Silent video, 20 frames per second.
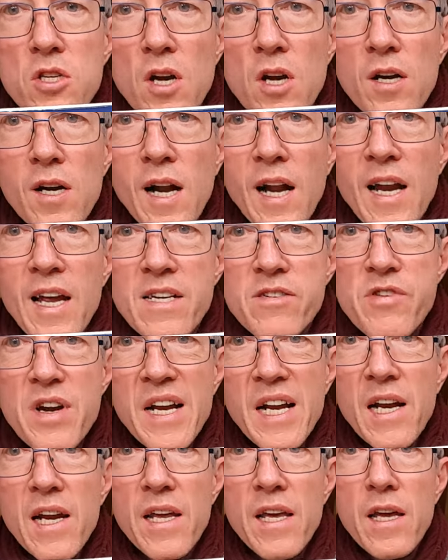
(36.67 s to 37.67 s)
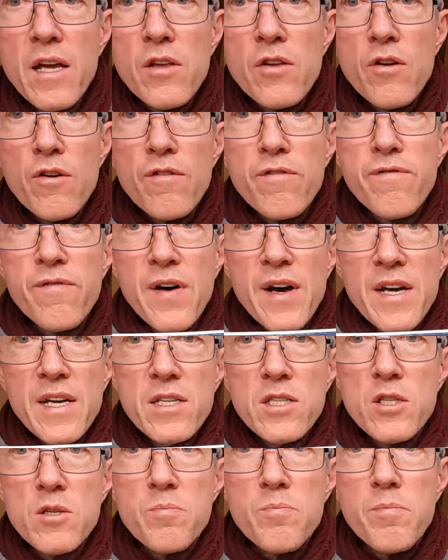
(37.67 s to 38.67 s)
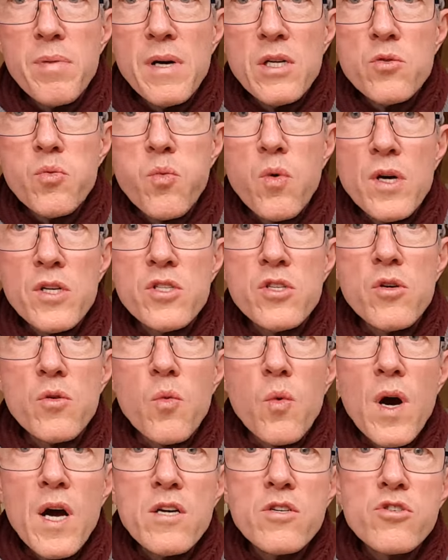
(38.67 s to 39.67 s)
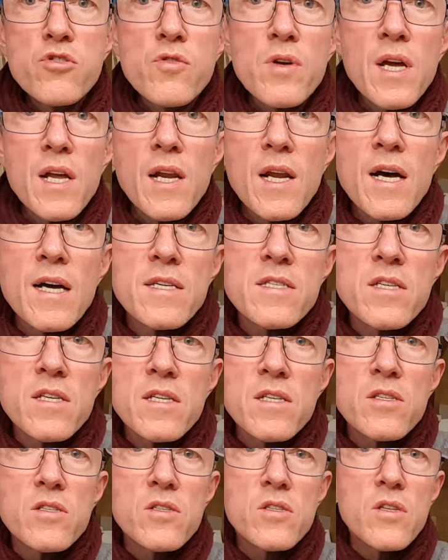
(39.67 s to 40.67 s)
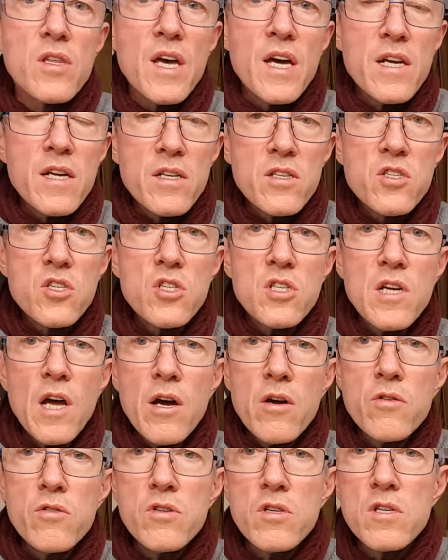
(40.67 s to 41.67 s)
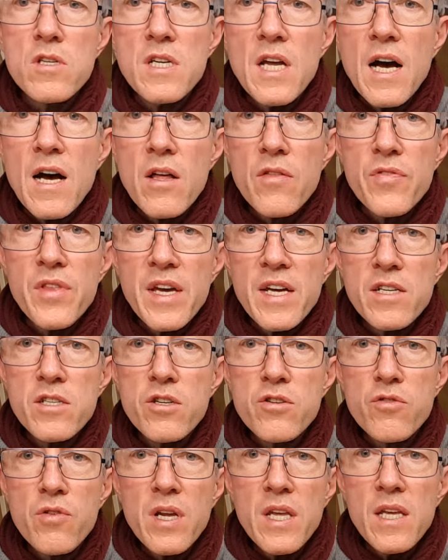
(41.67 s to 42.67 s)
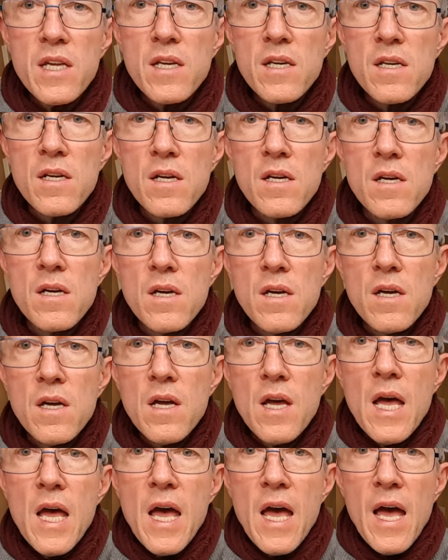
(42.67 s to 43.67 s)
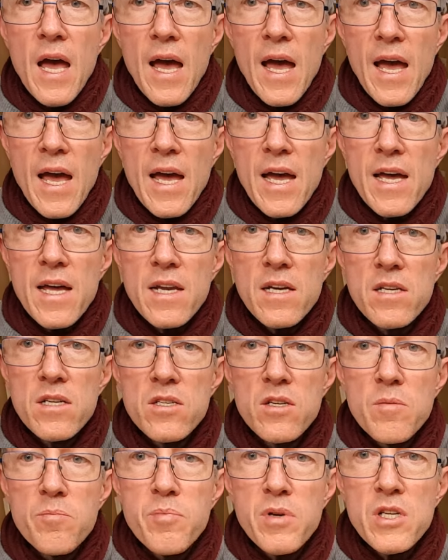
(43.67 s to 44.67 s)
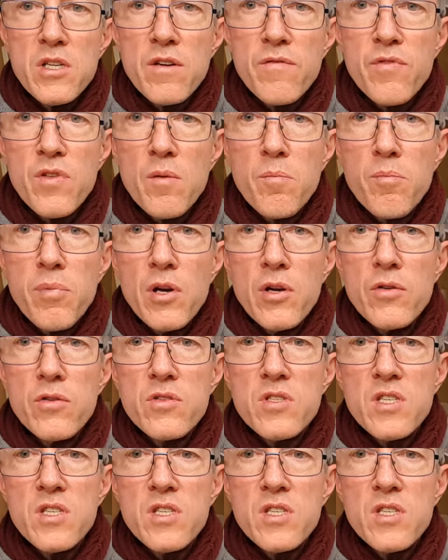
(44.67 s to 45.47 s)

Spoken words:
not glaringly in your face, but what you won't realize is that it's toned down that green and a bit of the blue